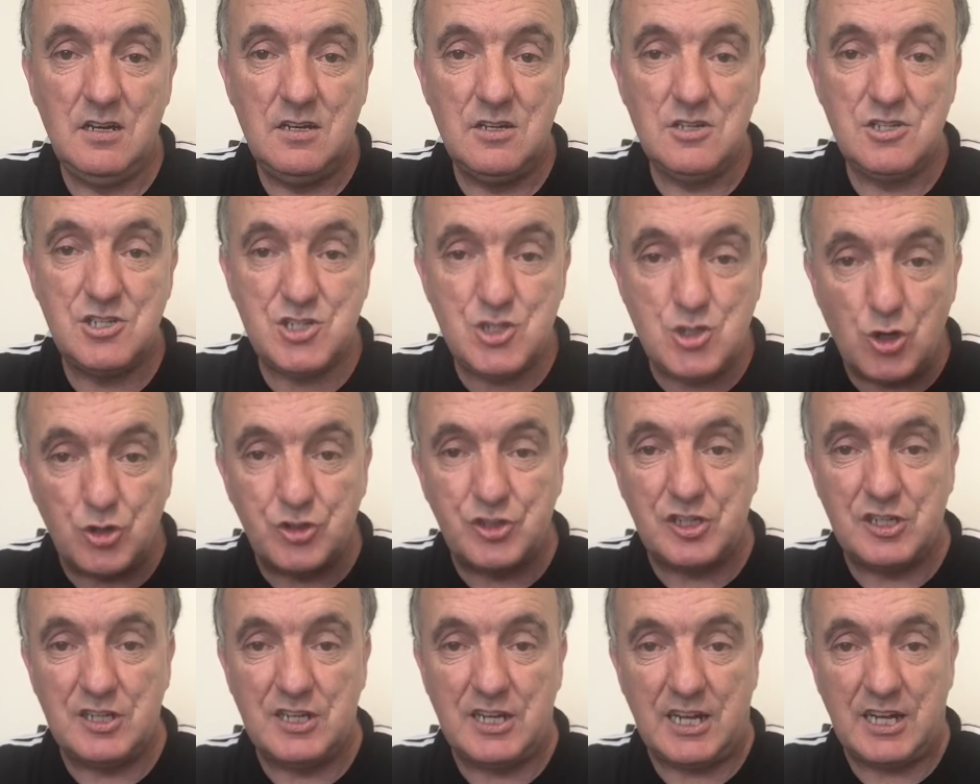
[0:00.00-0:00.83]

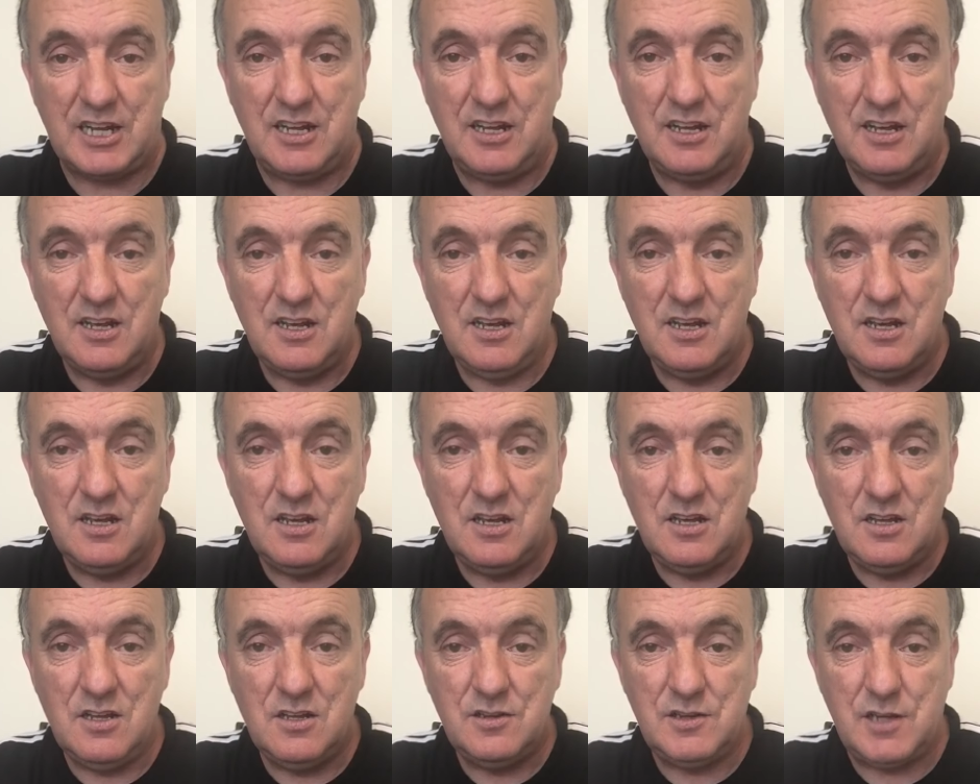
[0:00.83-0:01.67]
suddenly
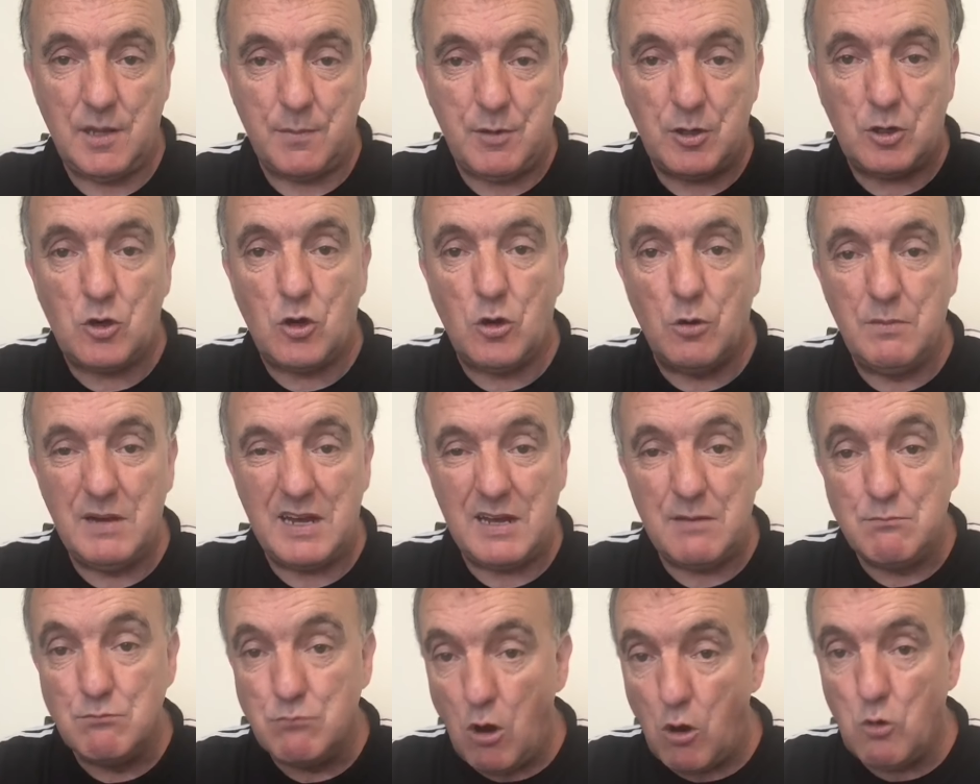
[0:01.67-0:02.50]
they become
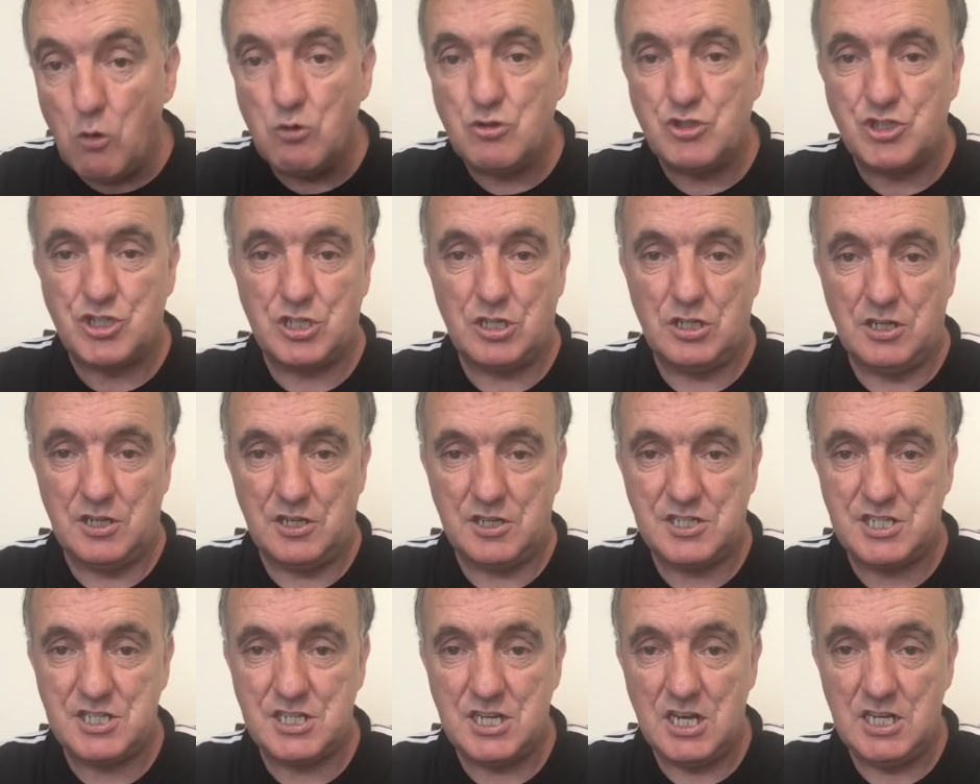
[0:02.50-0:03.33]

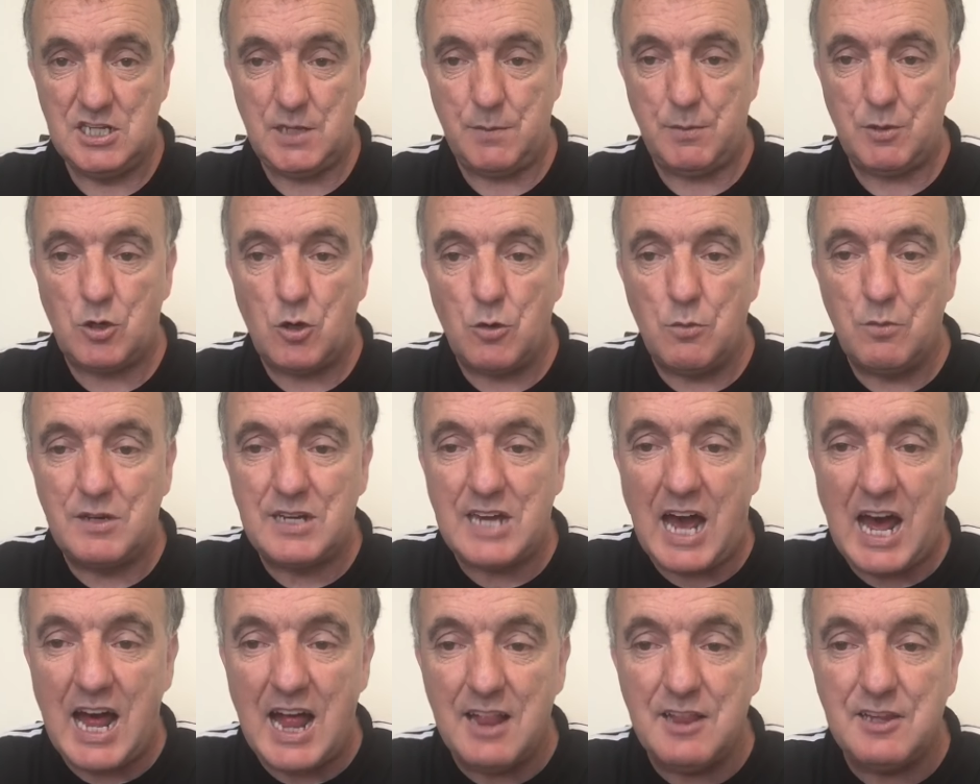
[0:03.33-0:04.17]
emotionless, they become
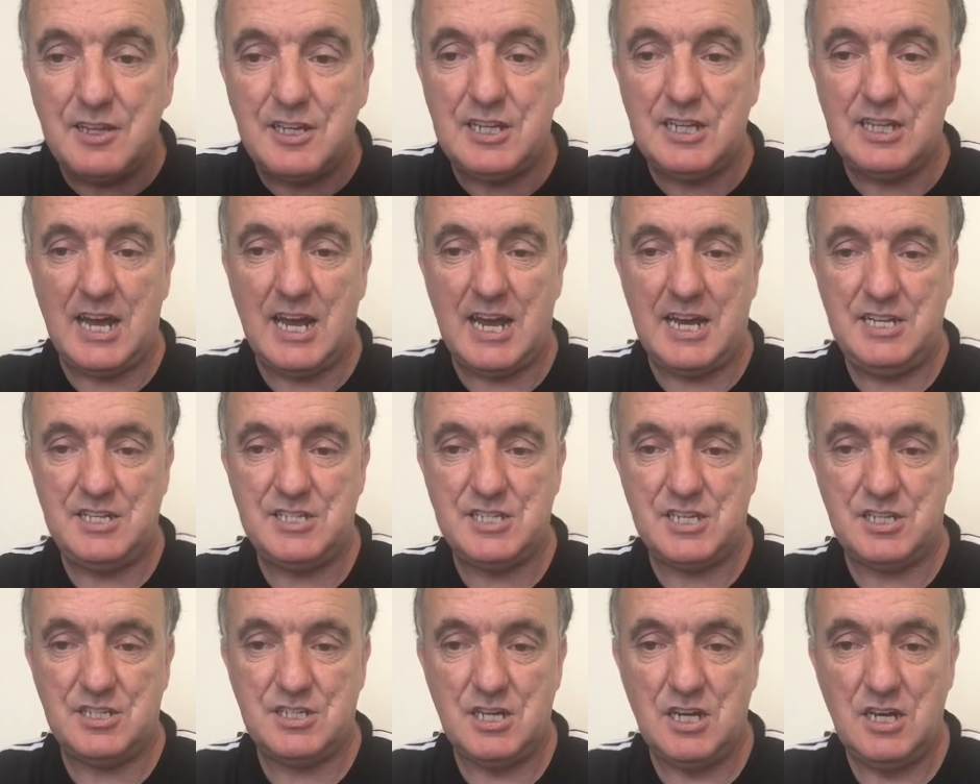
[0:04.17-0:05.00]

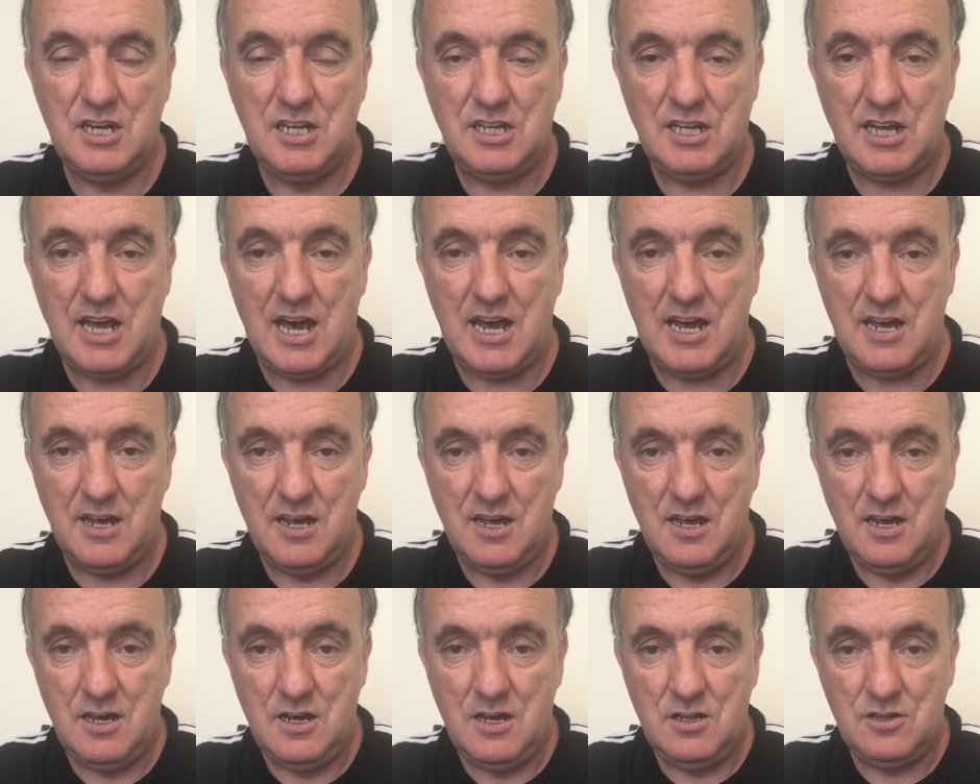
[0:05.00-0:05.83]
calculated, yeah?
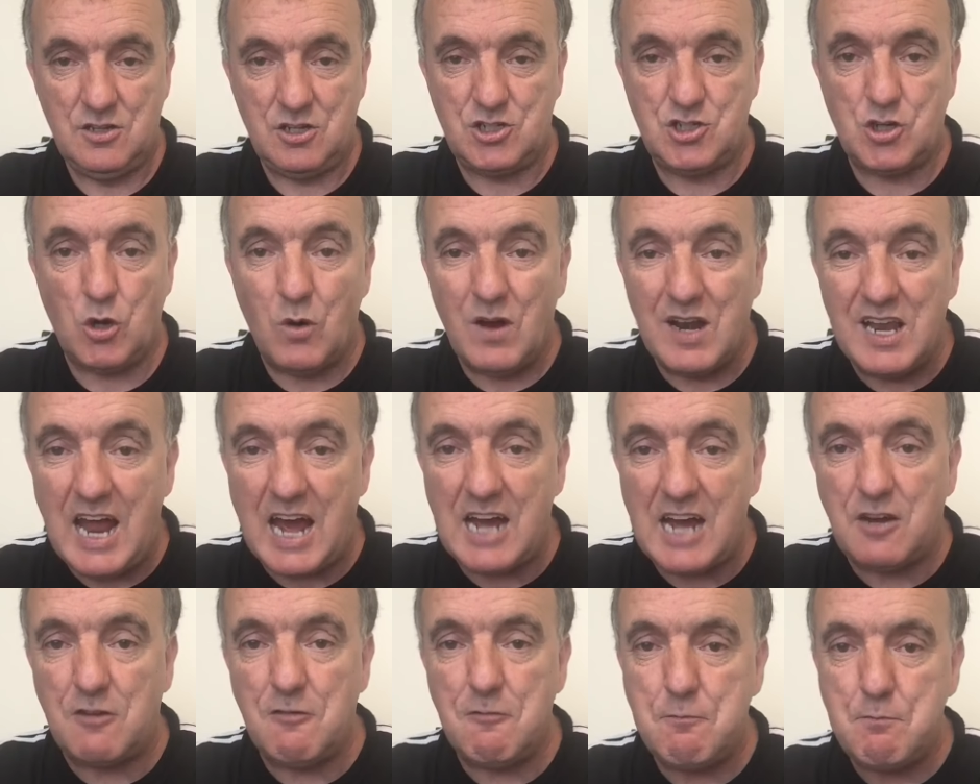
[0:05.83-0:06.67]
They show a
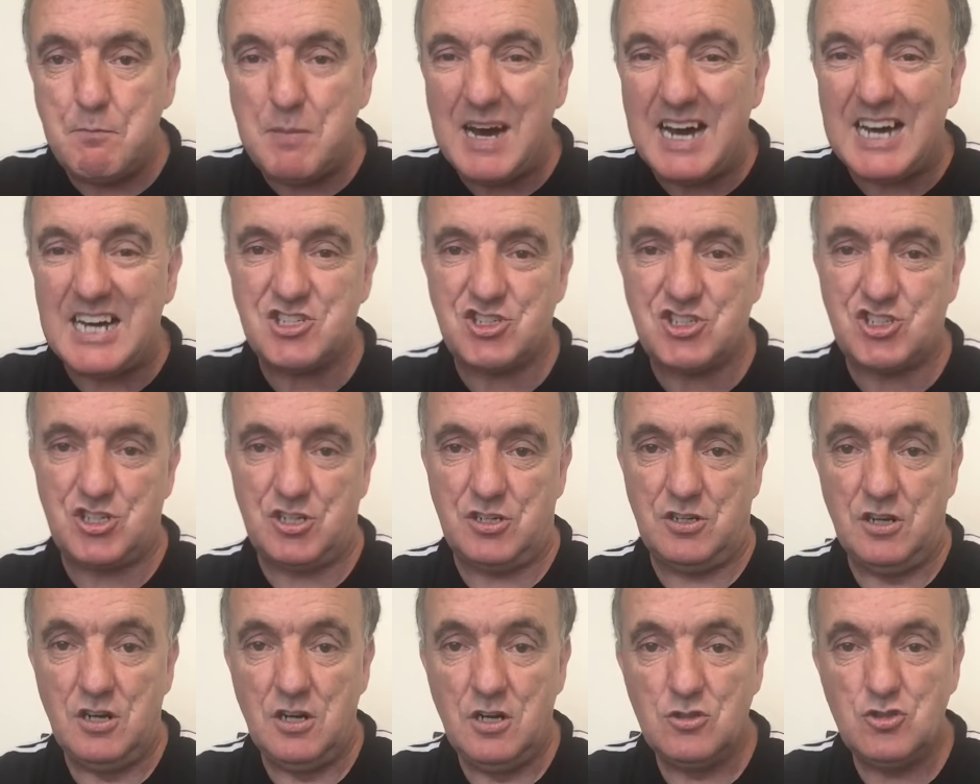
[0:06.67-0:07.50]
lack of
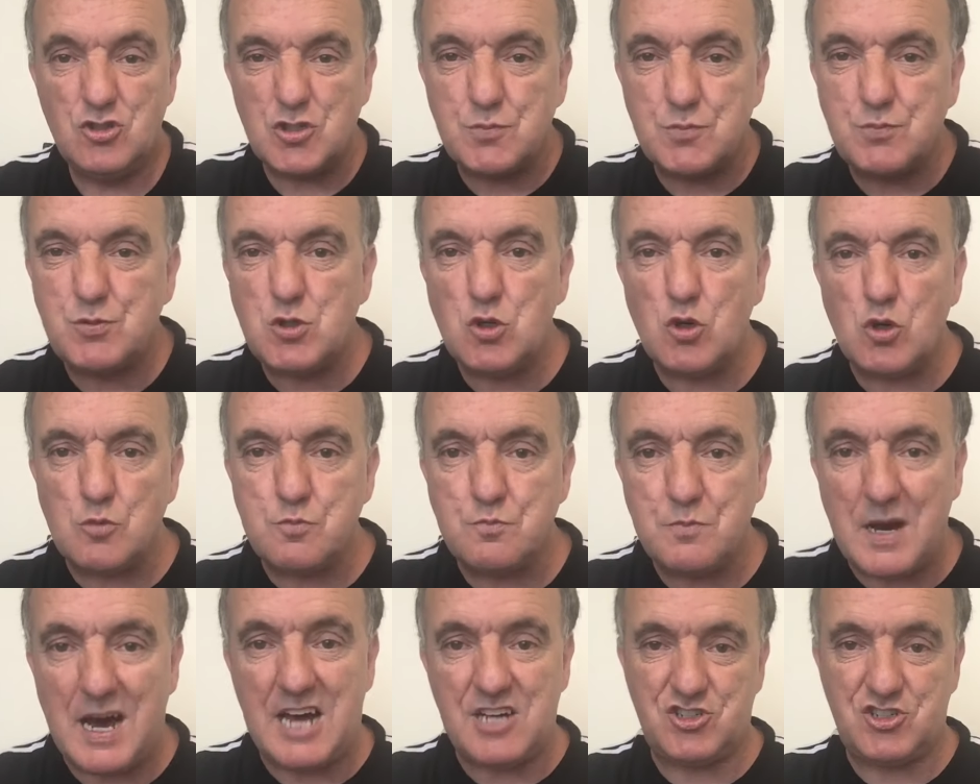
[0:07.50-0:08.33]
passion, just pure
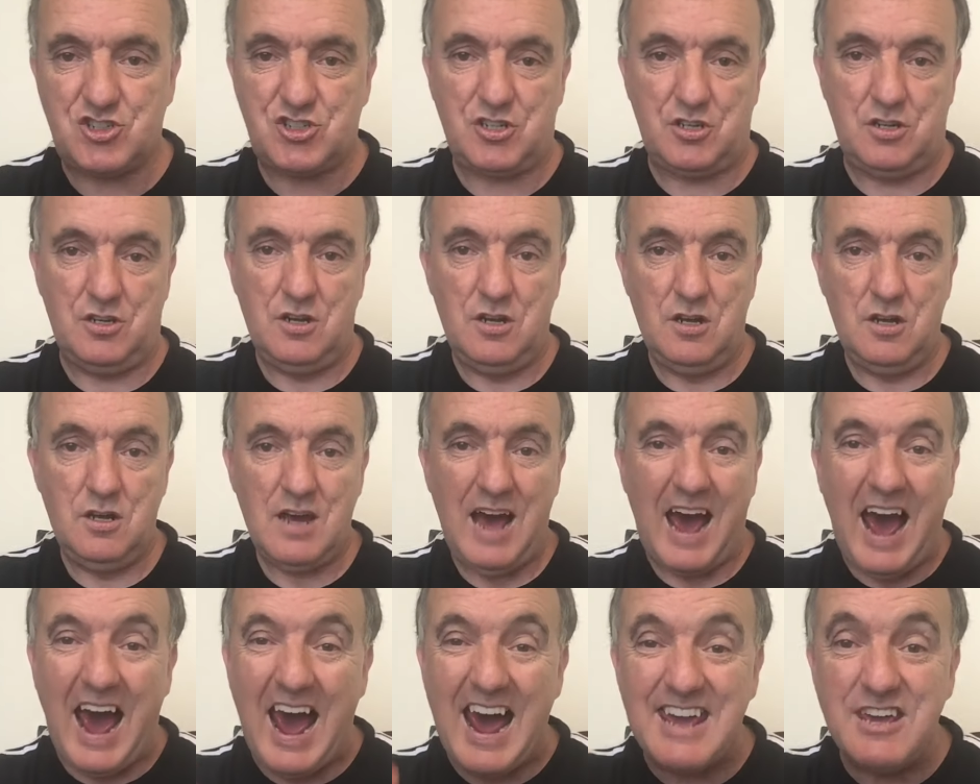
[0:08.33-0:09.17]
passion,
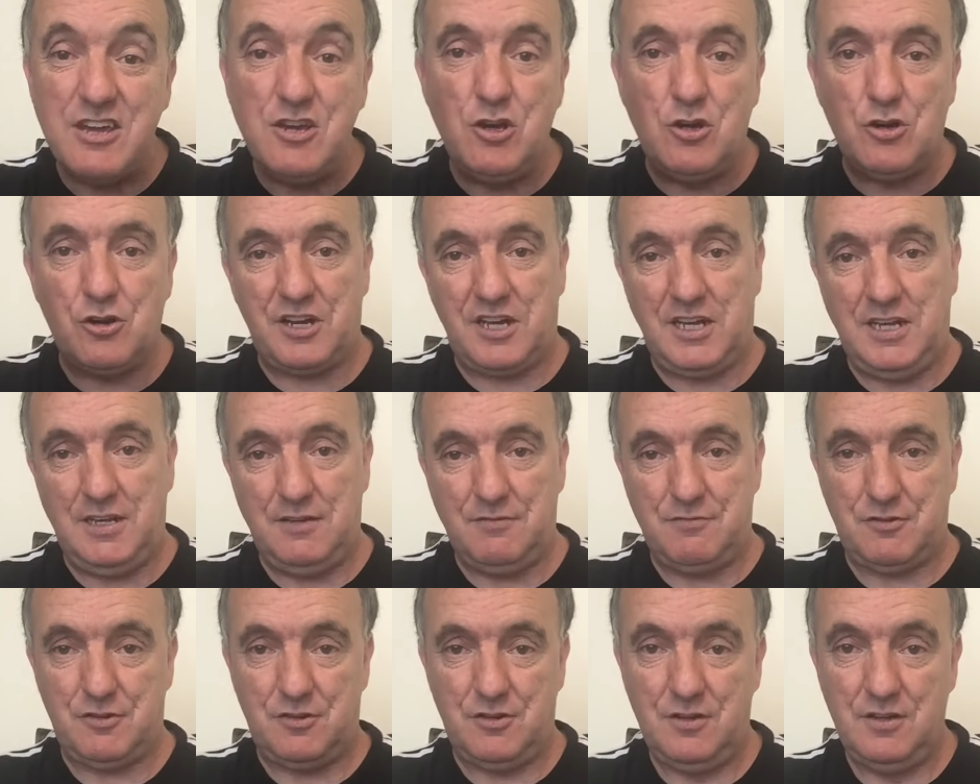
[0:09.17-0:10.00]
anger
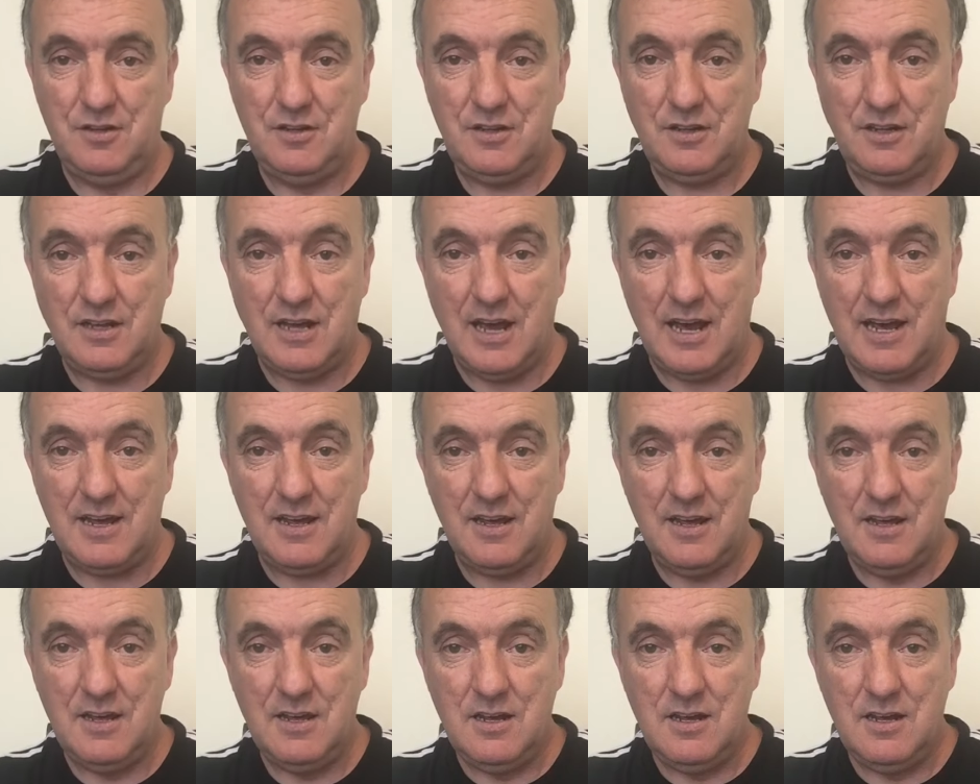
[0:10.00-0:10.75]
even, yeah?